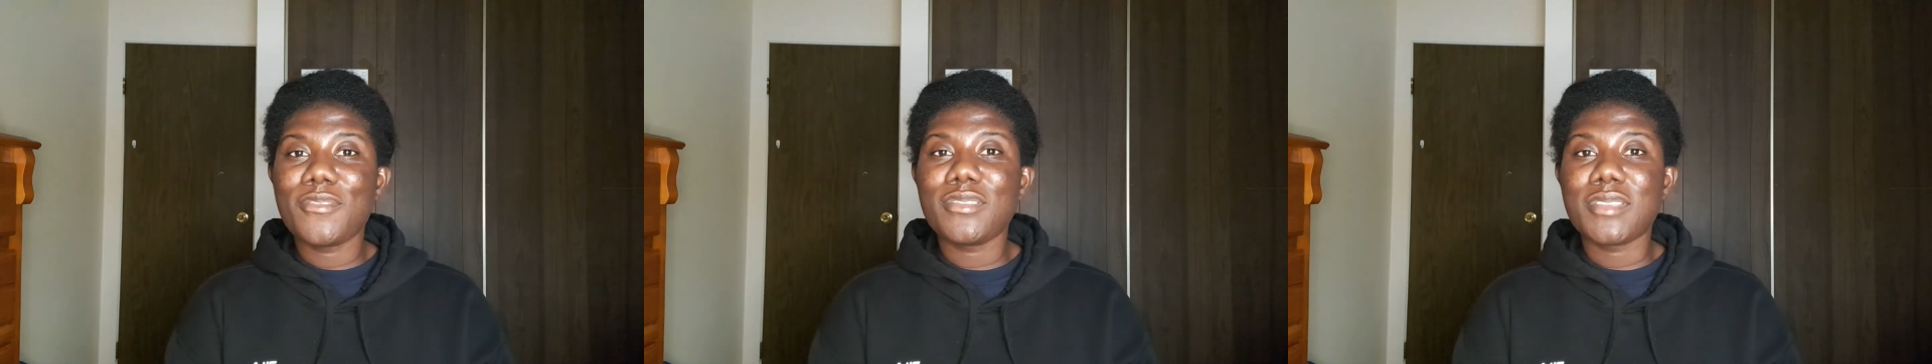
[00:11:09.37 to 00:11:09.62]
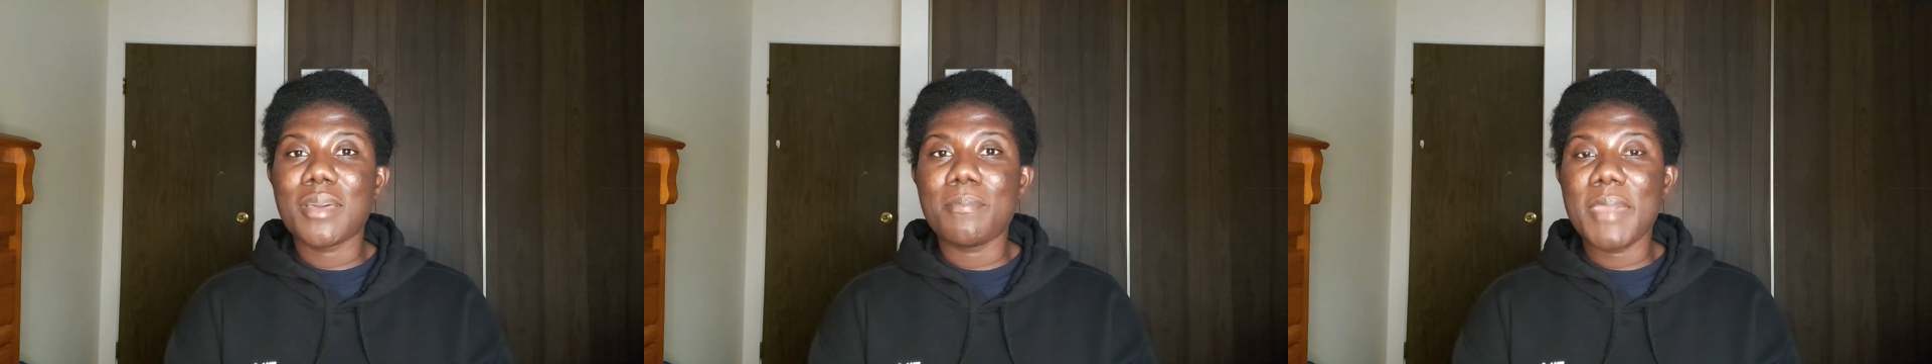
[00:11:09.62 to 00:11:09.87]

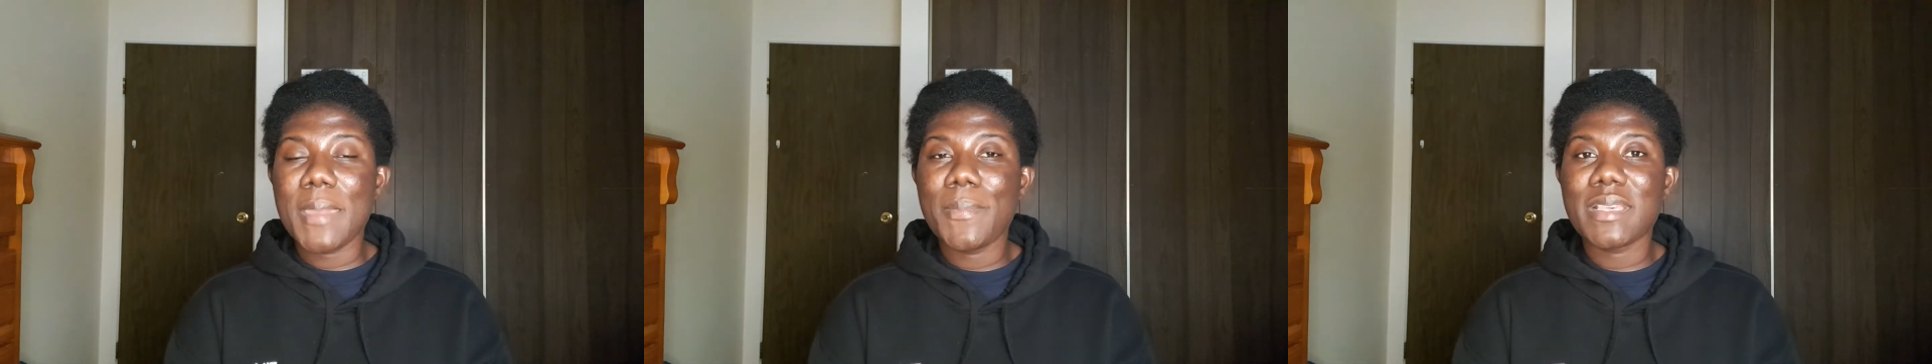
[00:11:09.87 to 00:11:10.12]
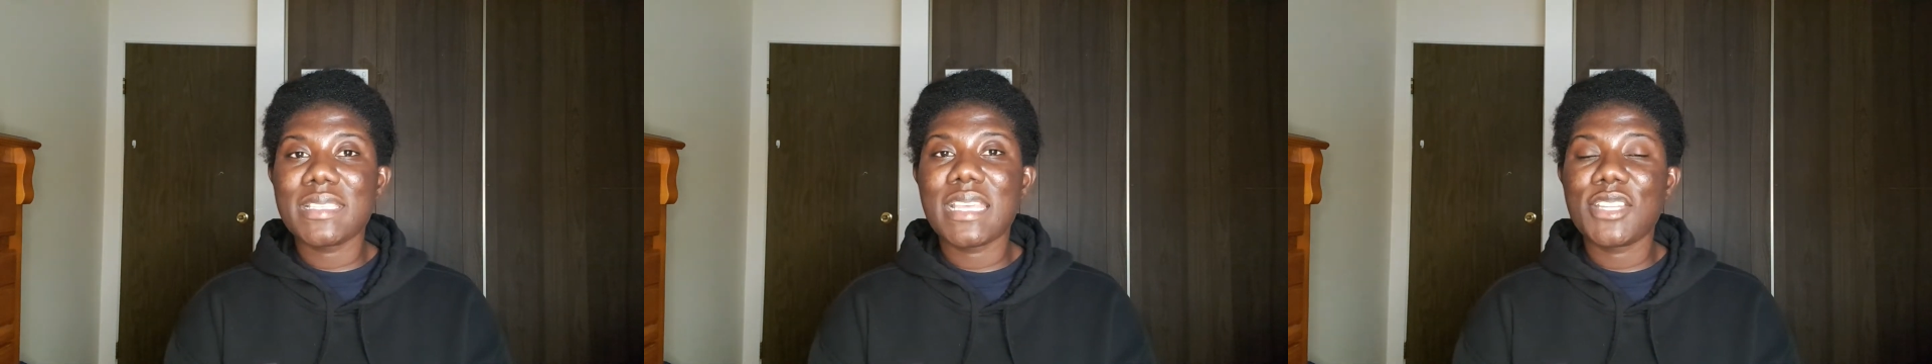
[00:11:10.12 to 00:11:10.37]
some
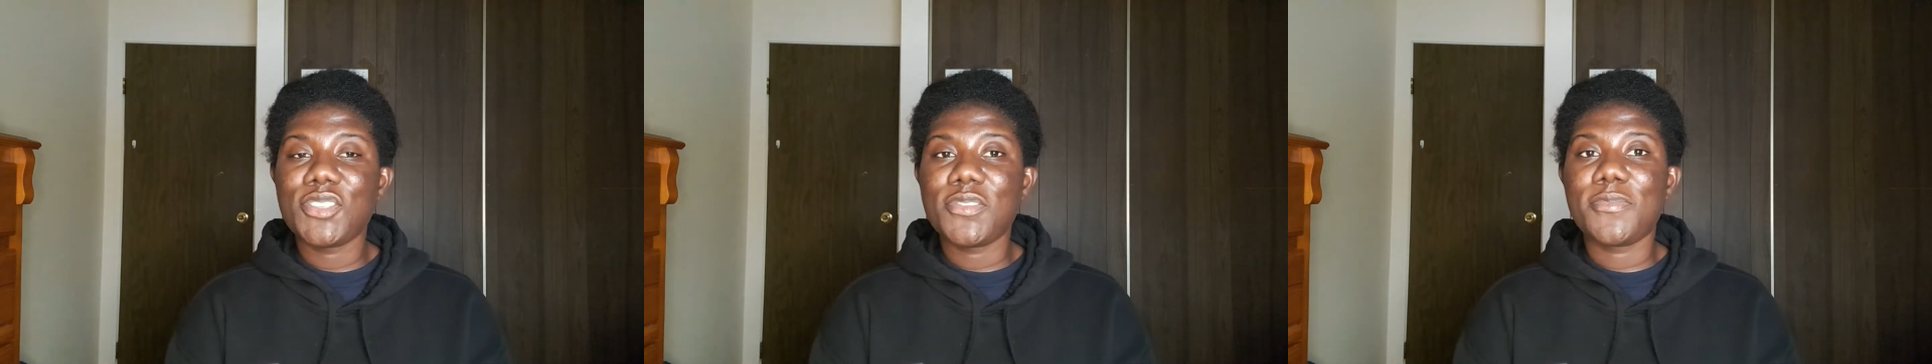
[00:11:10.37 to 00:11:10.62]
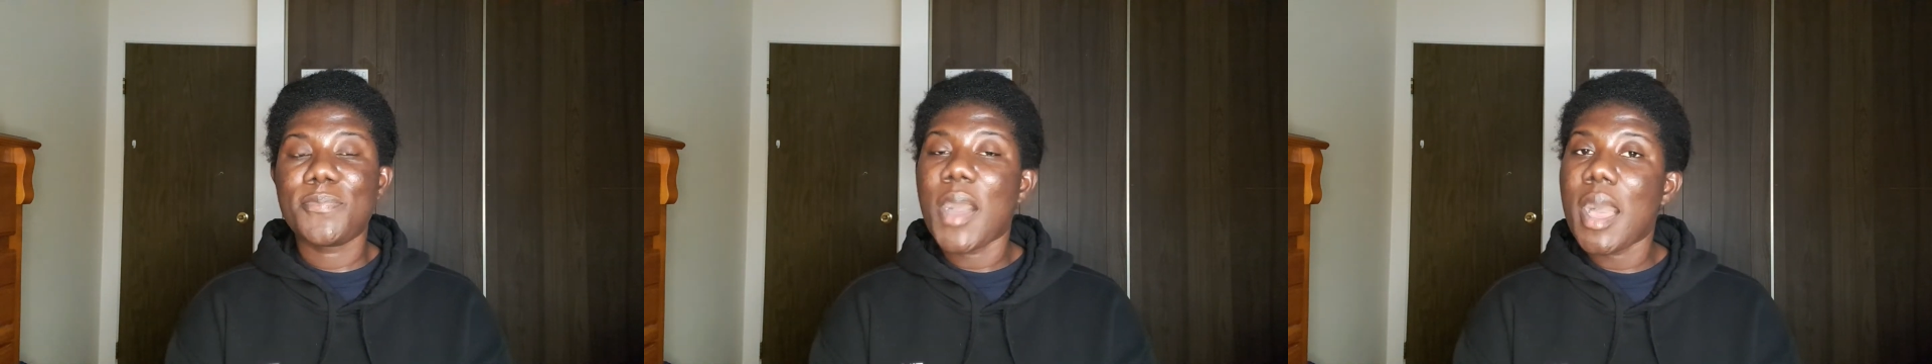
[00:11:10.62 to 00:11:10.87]
papers that
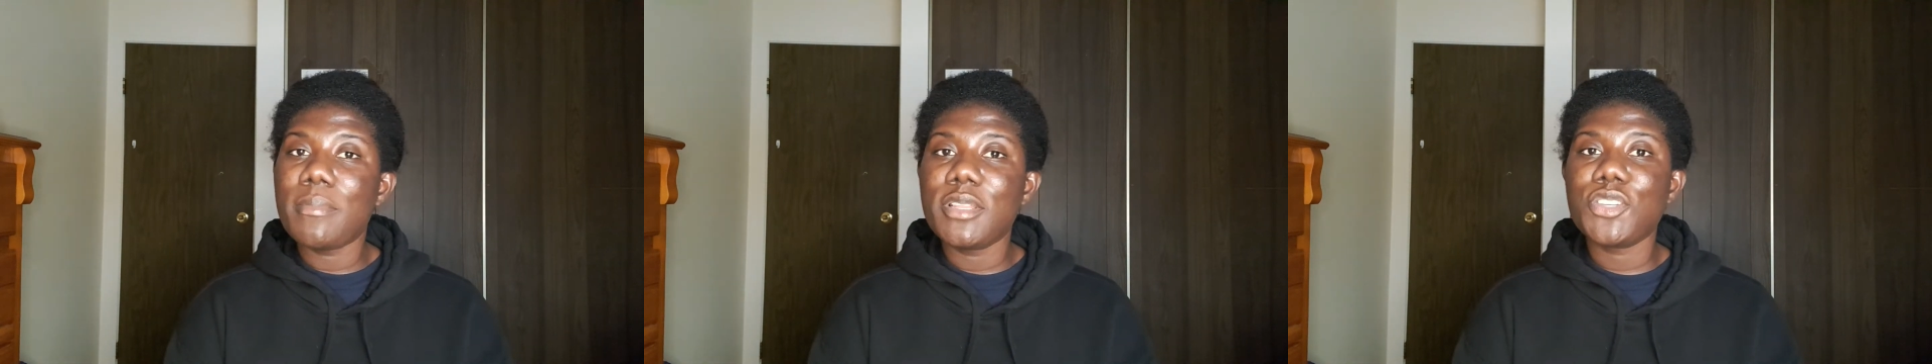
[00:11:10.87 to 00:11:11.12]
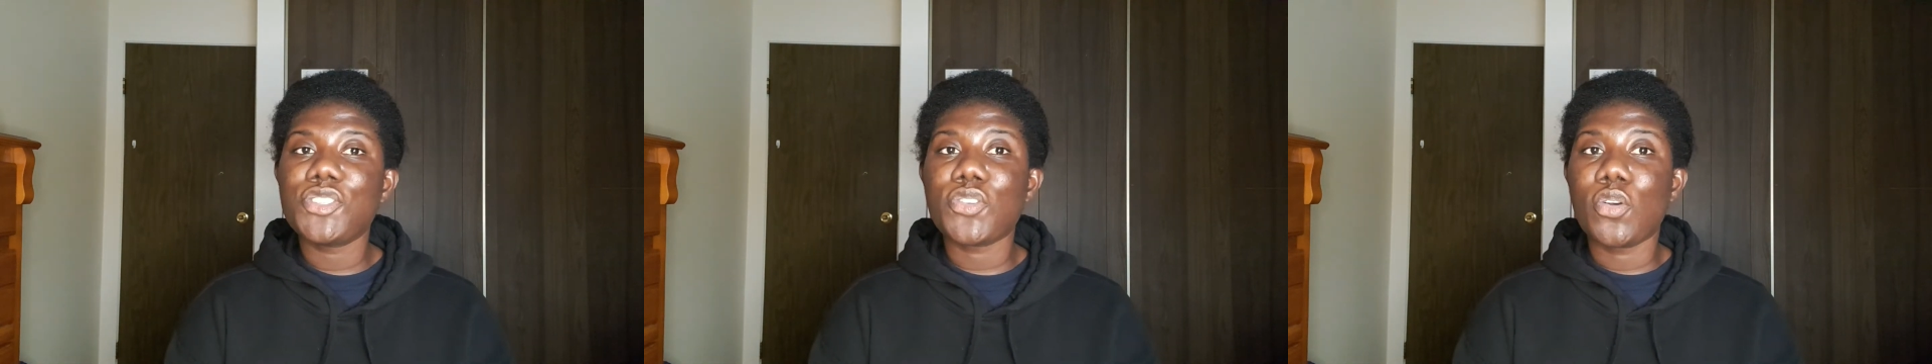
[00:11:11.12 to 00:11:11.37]
you've
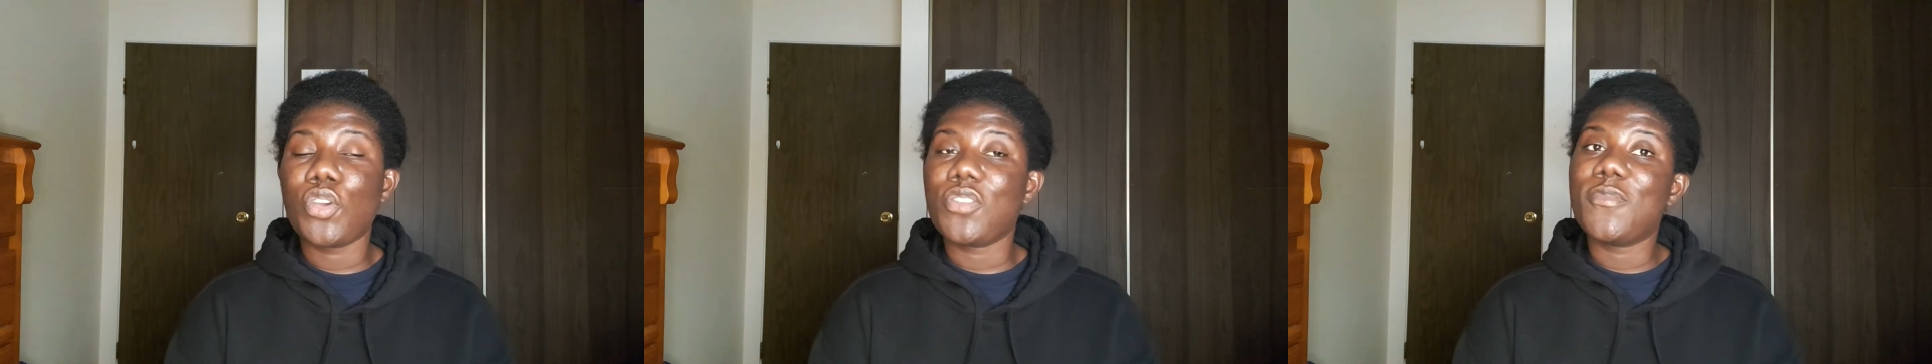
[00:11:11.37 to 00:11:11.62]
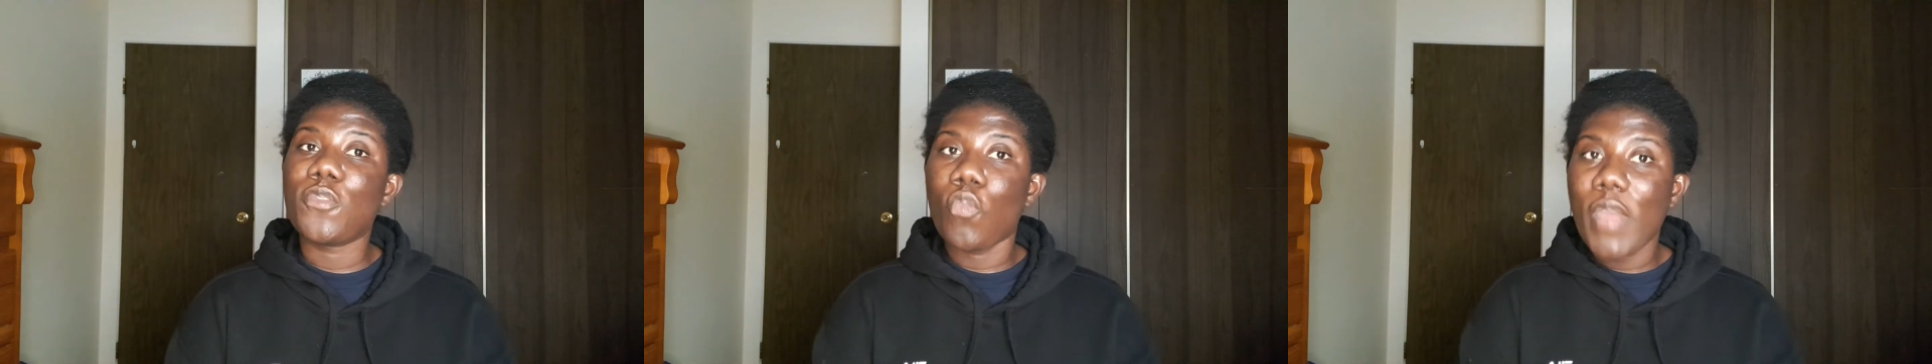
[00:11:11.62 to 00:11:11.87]
published or
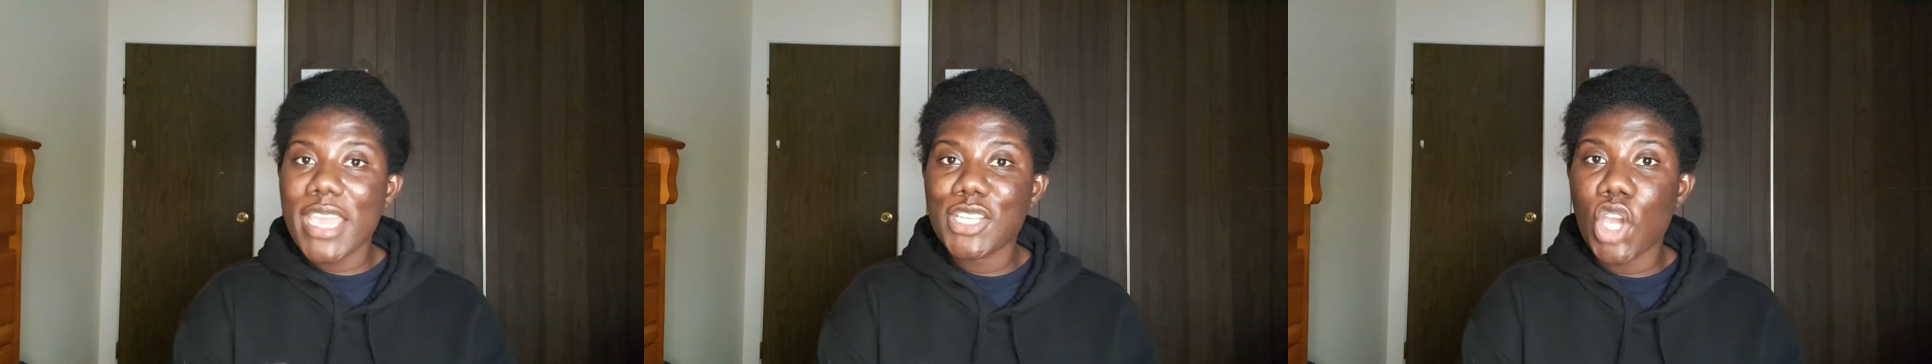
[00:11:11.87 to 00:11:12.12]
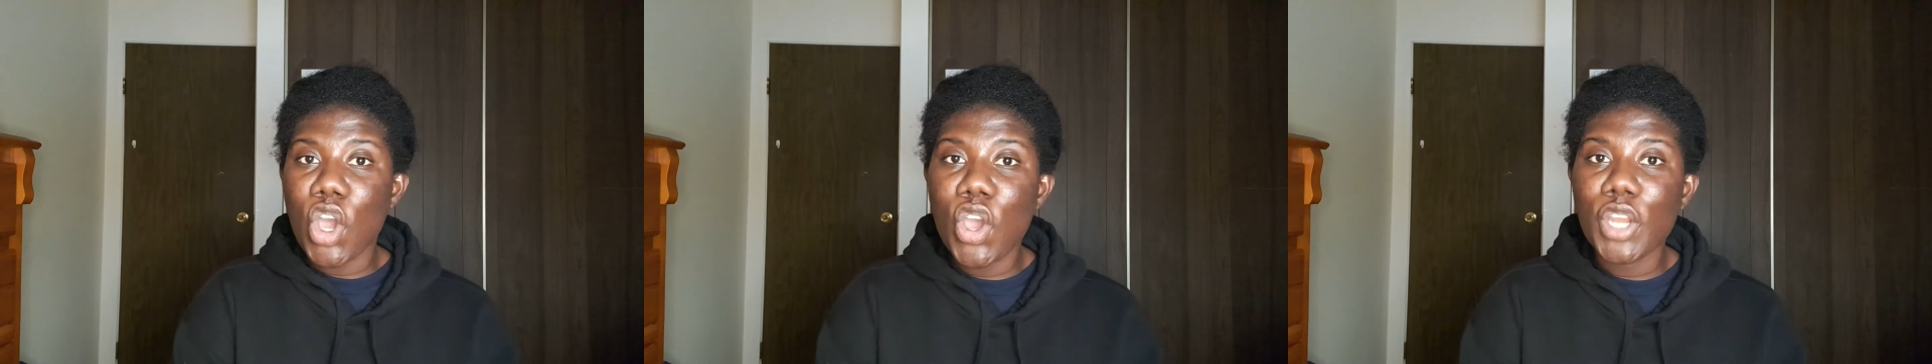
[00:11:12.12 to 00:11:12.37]
you've worked
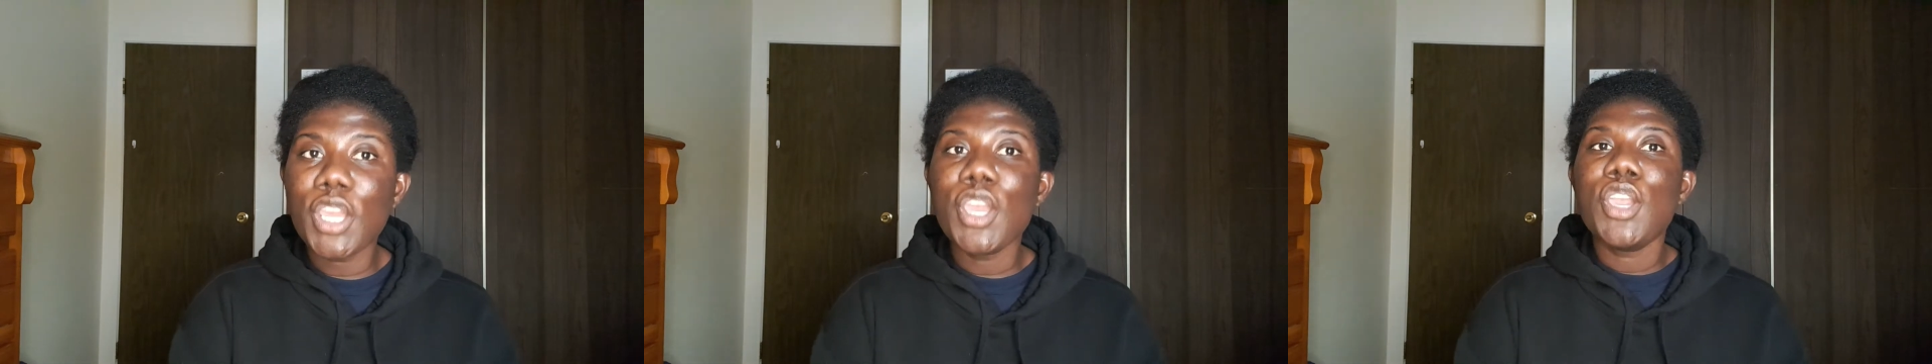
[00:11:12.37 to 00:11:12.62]
on,